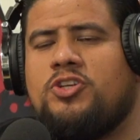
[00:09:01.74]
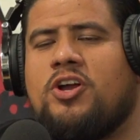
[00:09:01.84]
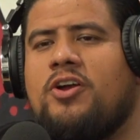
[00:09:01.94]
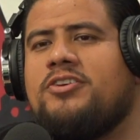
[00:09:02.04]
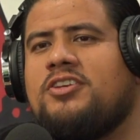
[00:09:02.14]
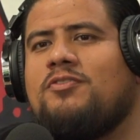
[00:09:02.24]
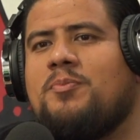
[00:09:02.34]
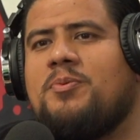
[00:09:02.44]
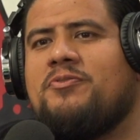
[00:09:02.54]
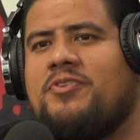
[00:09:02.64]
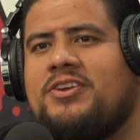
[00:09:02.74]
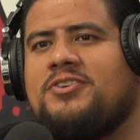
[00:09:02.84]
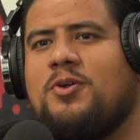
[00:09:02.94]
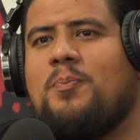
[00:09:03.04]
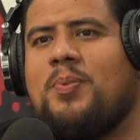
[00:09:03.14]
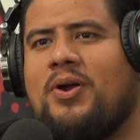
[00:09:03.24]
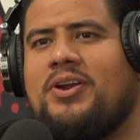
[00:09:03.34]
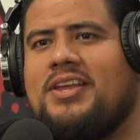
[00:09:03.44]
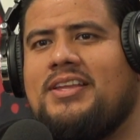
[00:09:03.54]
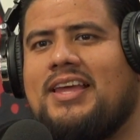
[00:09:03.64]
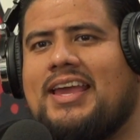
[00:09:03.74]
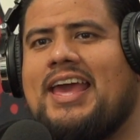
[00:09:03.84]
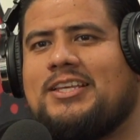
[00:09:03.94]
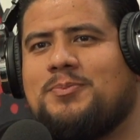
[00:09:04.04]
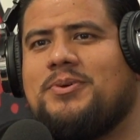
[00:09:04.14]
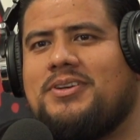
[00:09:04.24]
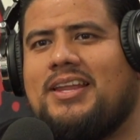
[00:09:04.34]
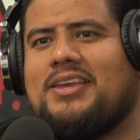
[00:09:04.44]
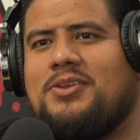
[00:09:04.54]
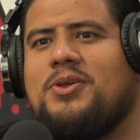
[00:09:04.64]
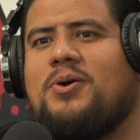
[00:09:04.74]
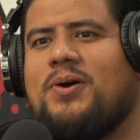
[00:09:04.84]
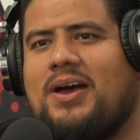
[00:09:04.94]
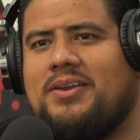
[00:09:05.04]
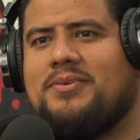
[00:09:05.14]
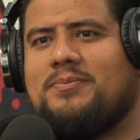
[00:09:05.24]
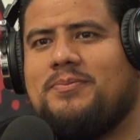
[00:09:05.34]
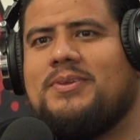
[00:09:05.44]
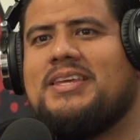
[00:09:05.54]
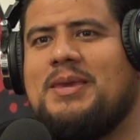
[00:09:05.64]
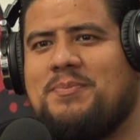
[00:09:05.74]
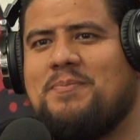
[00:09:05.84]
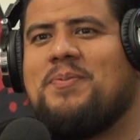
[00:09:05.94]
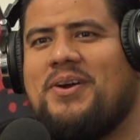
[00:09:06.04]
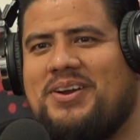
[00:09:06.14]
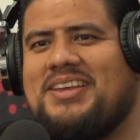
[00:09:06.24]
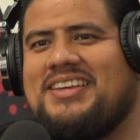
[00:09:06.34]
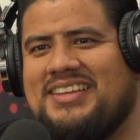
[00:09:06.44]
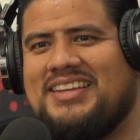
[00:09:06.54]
call yourself a professional party like expert, like you know how to keep a party.